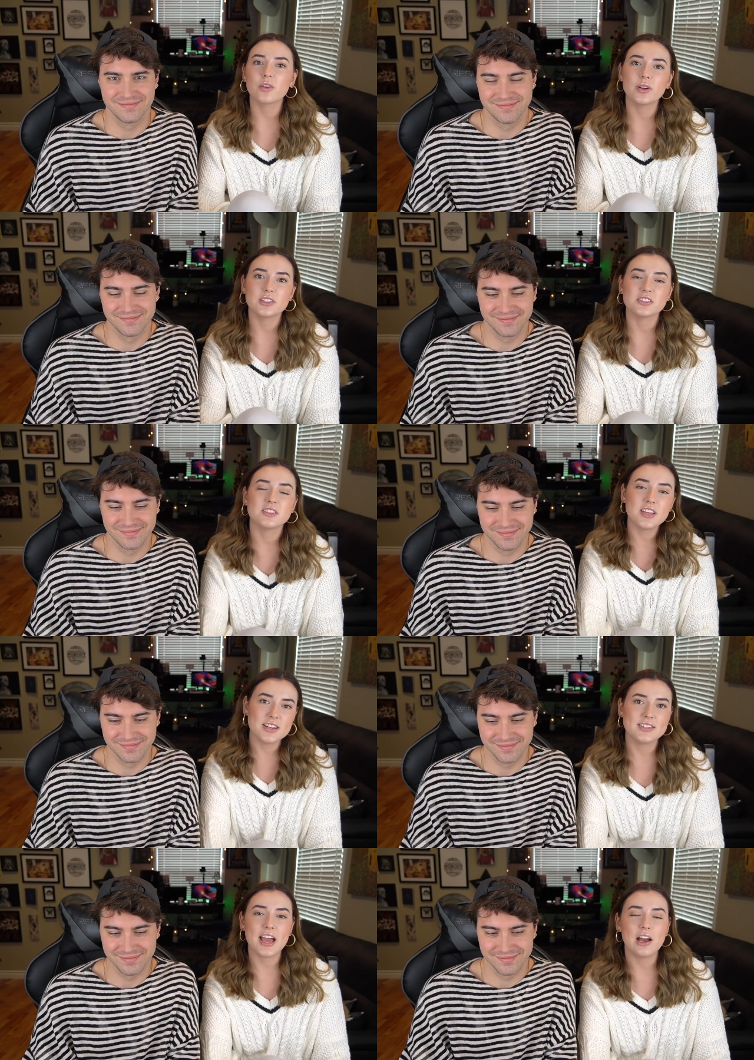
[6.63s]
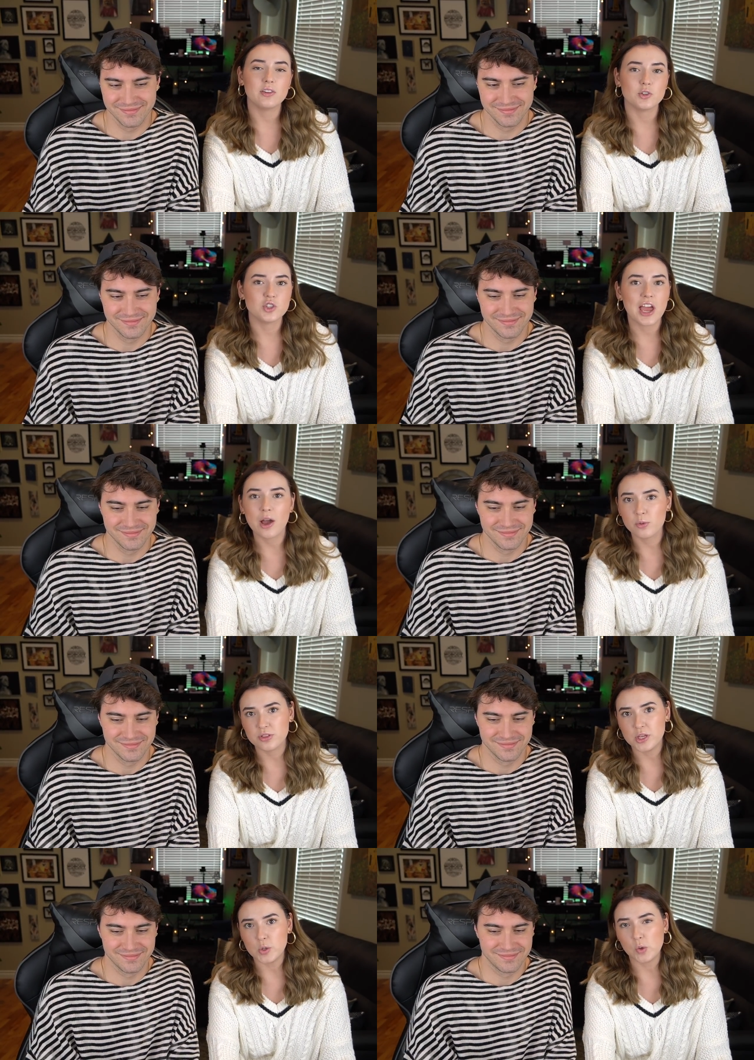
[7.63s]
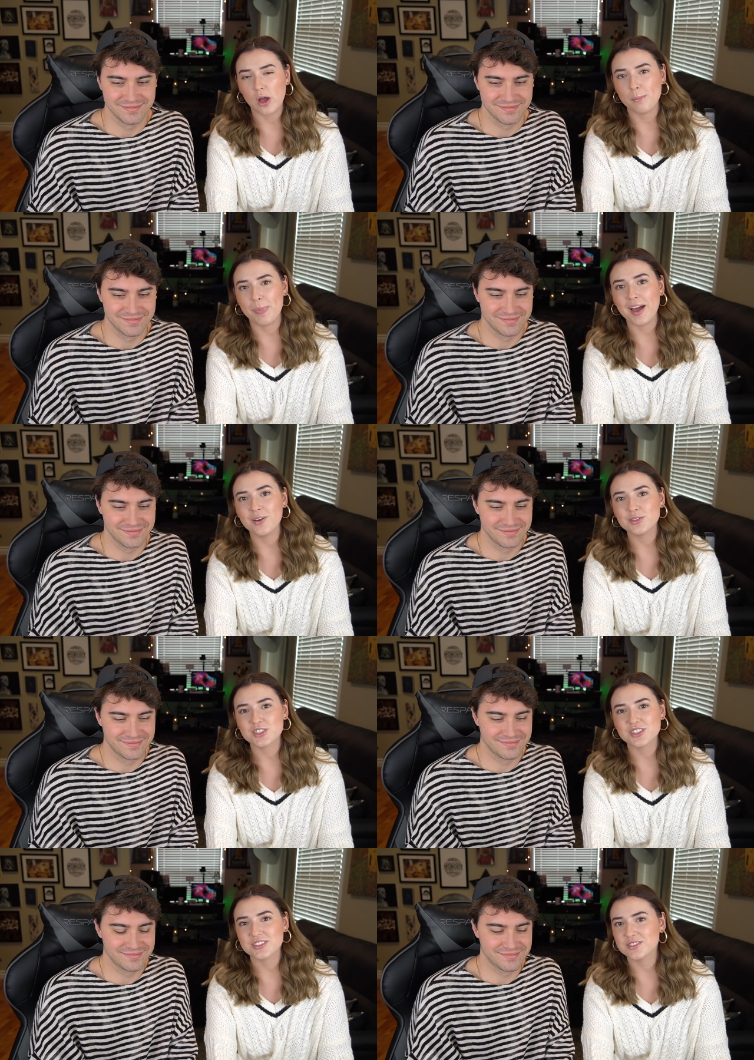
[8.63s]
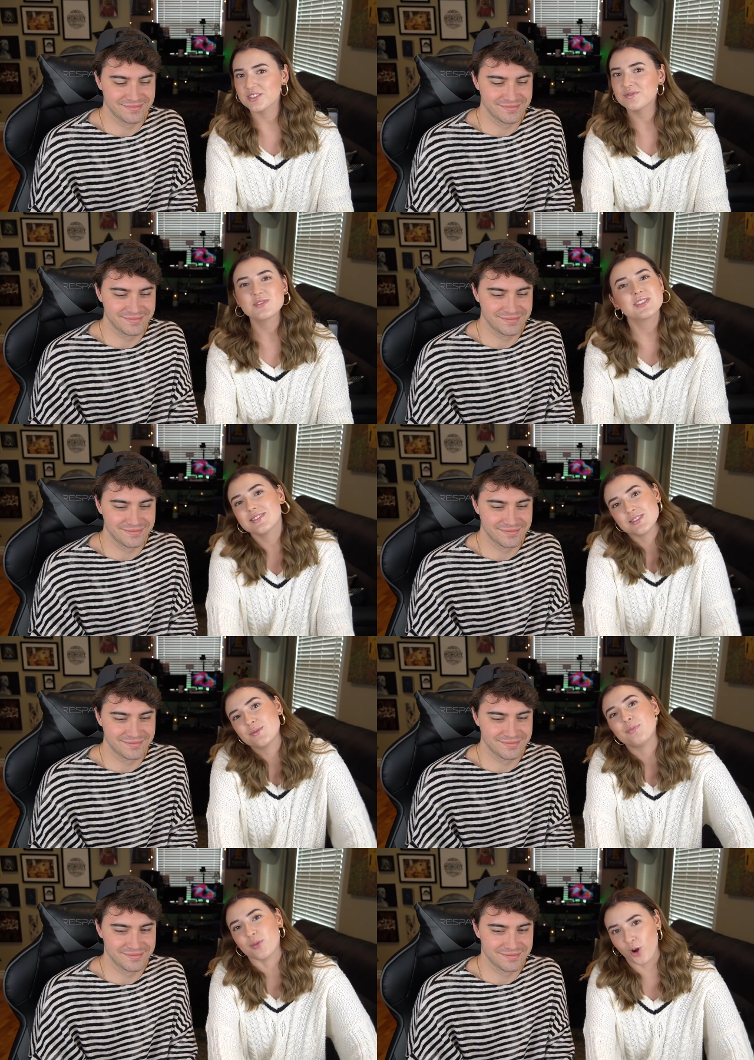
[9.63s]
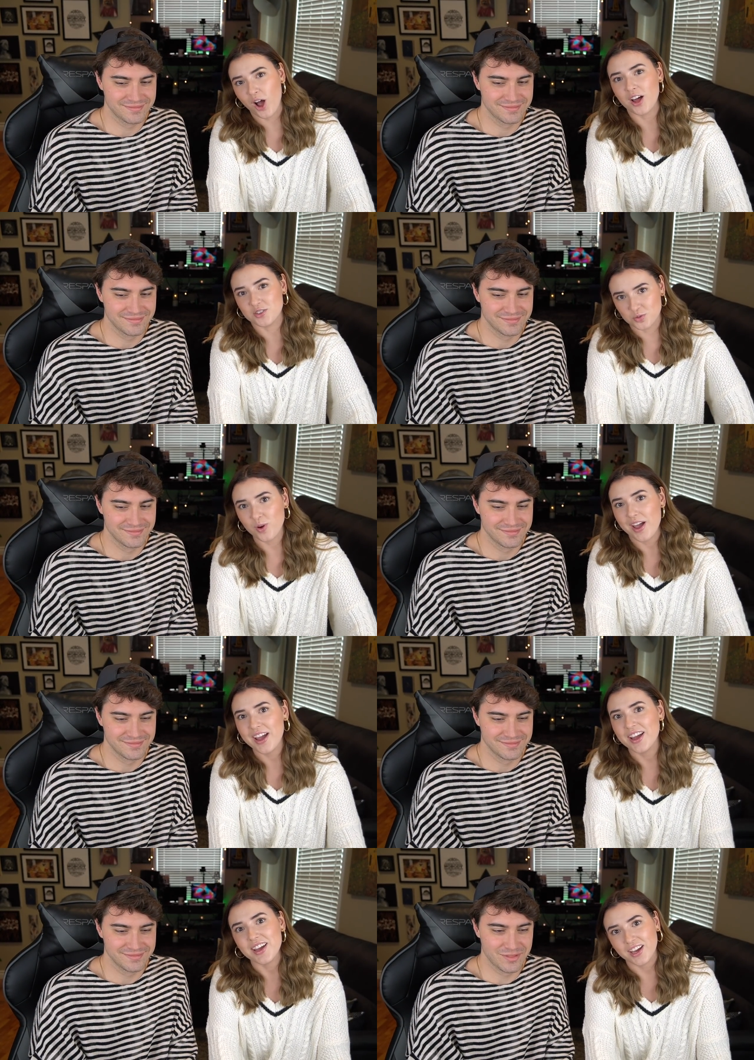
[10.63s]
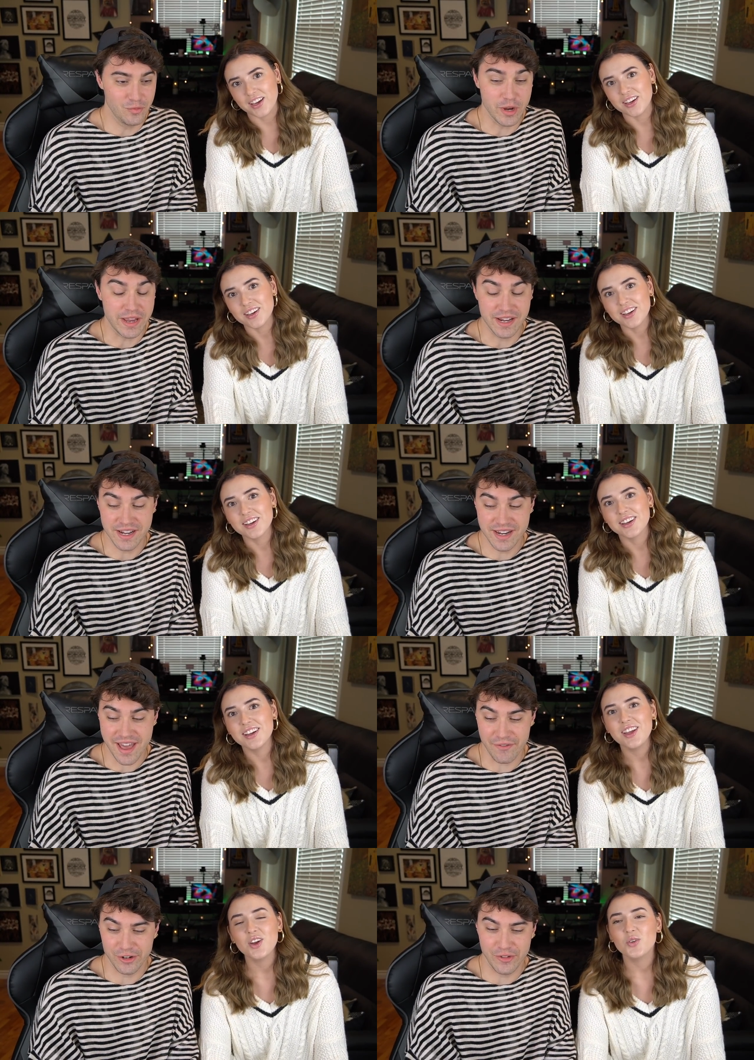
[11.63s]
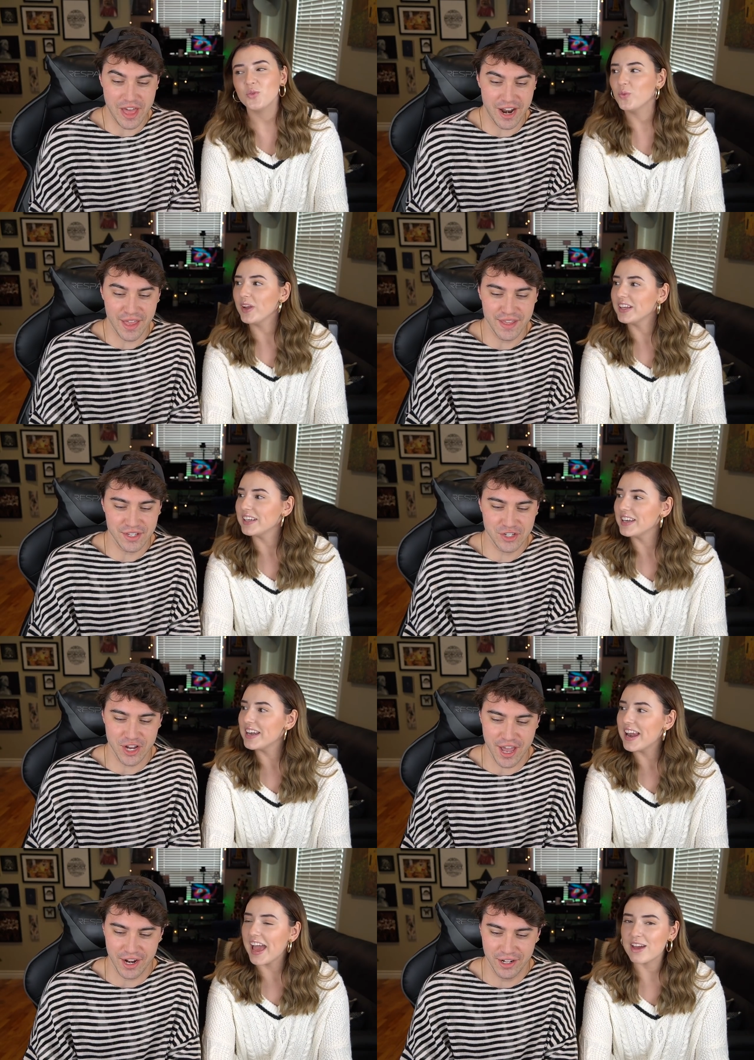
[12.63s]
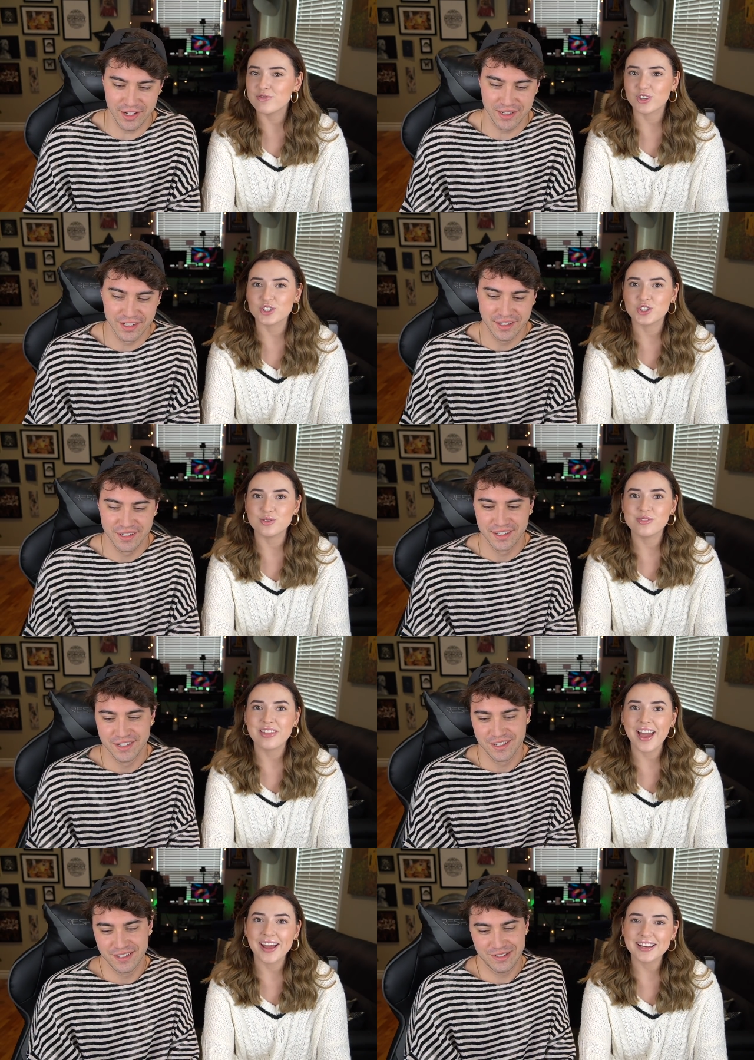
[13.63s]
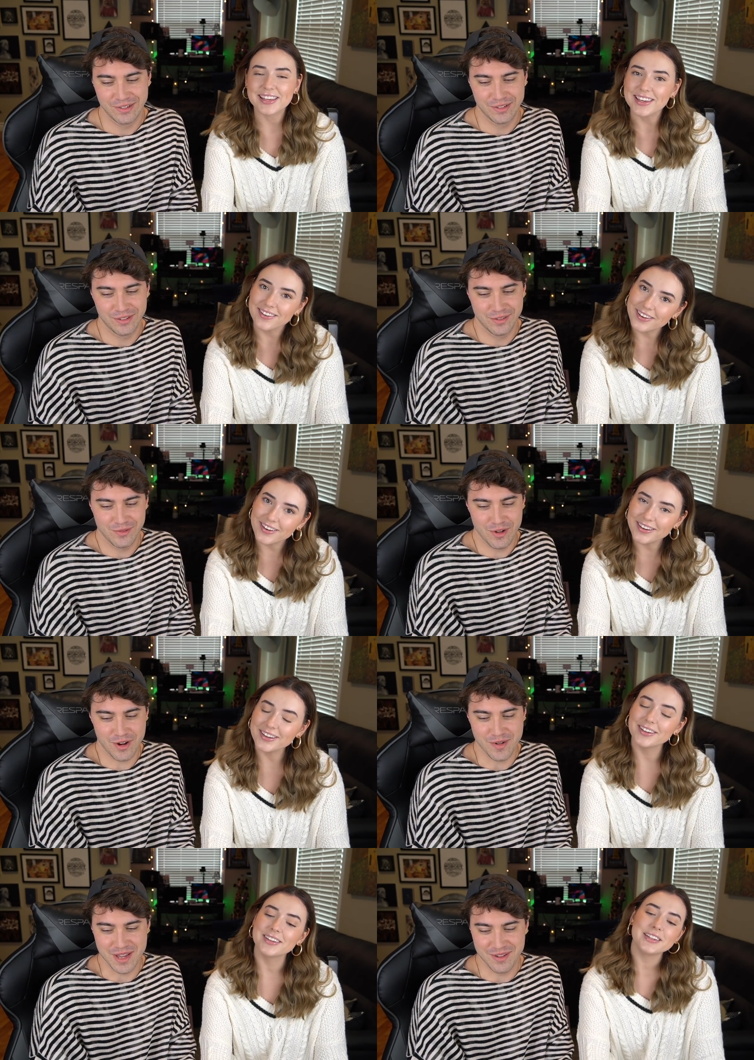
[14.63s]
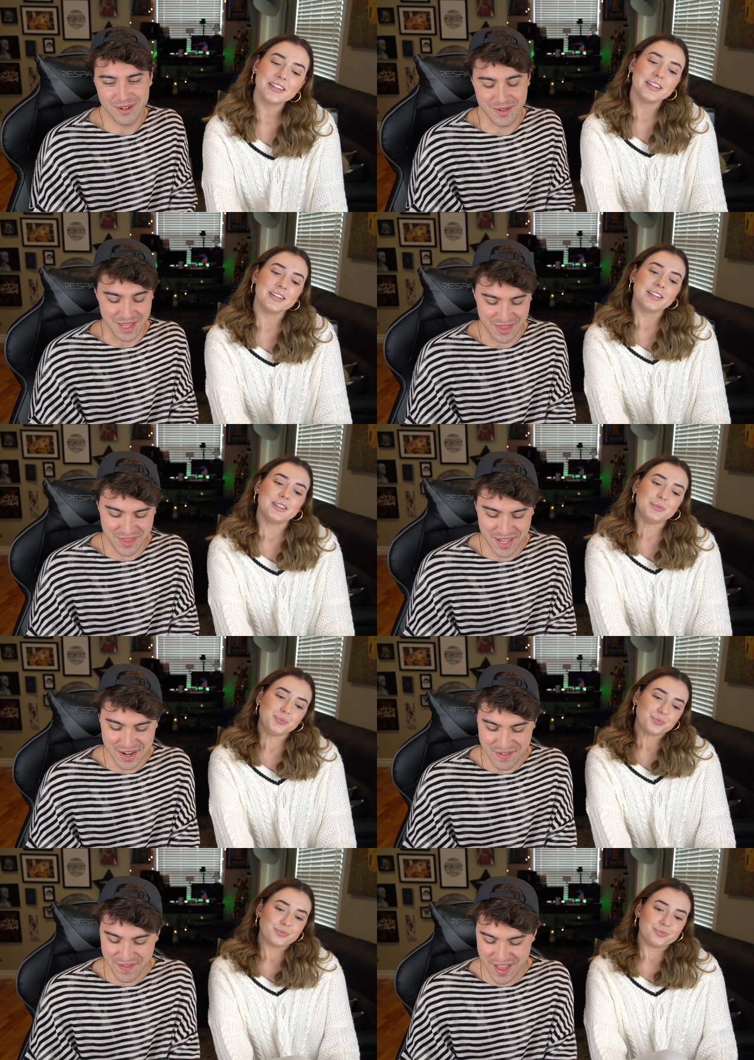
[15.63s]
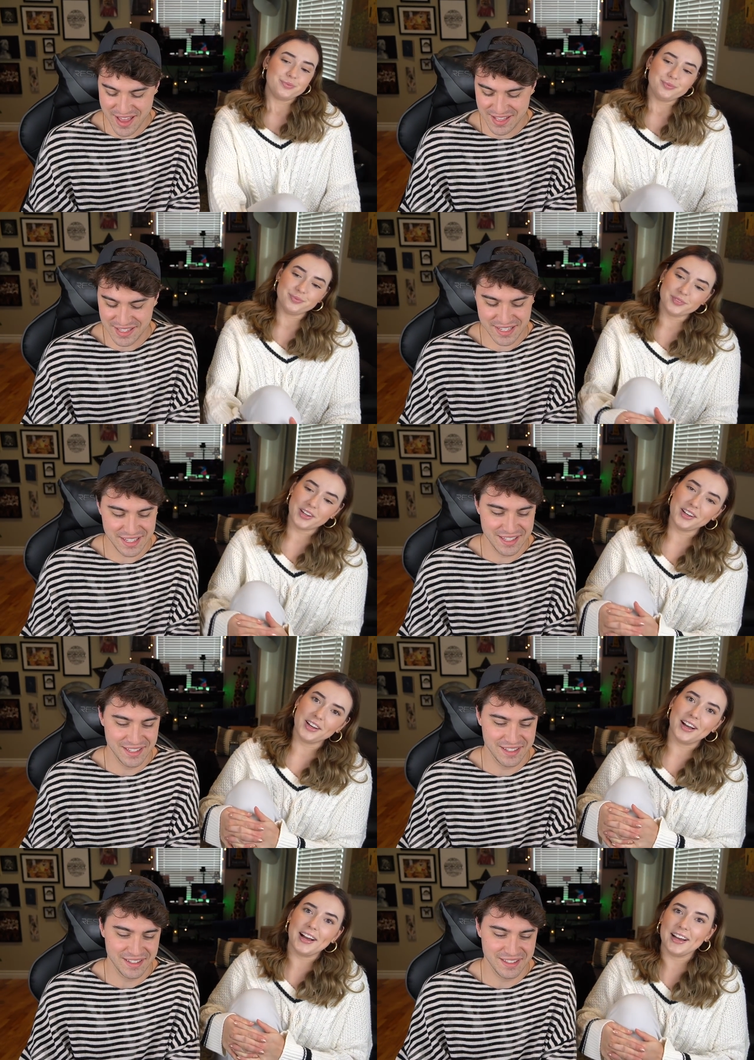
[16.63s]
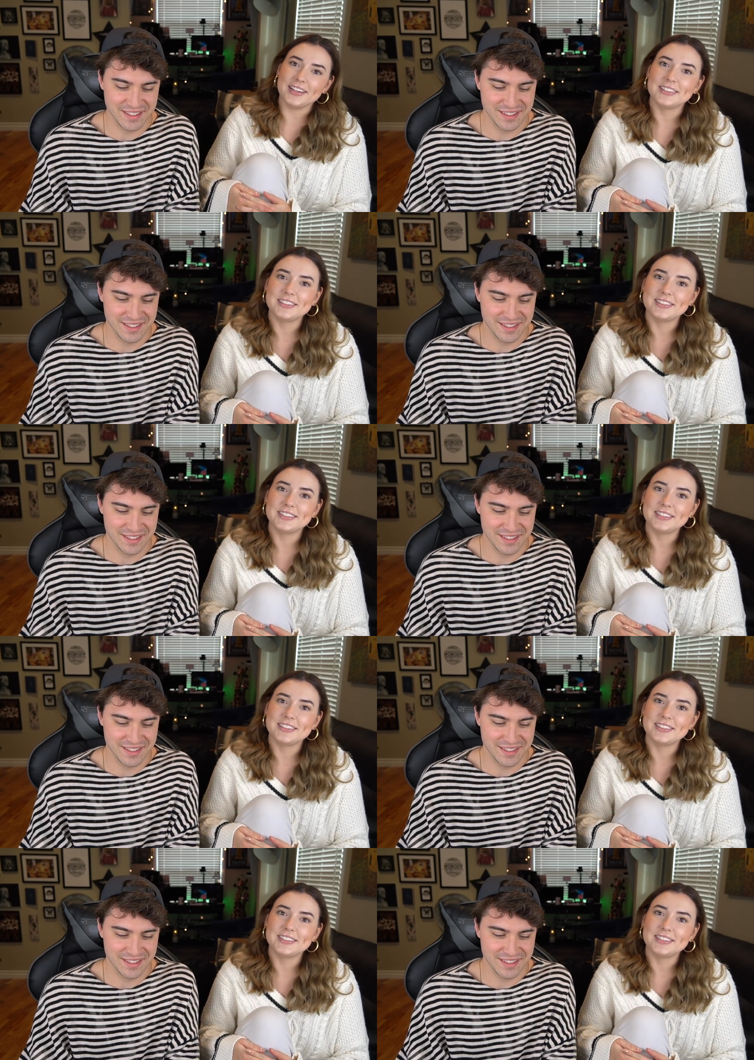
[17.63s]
Speaker 1: going to sit down and chat with you about Broadway. We
Speaker 2: never do that on this channel. We
Speaker 1: never do that here.
Speaker 2: What are we? What are we? Theater fans? Uh,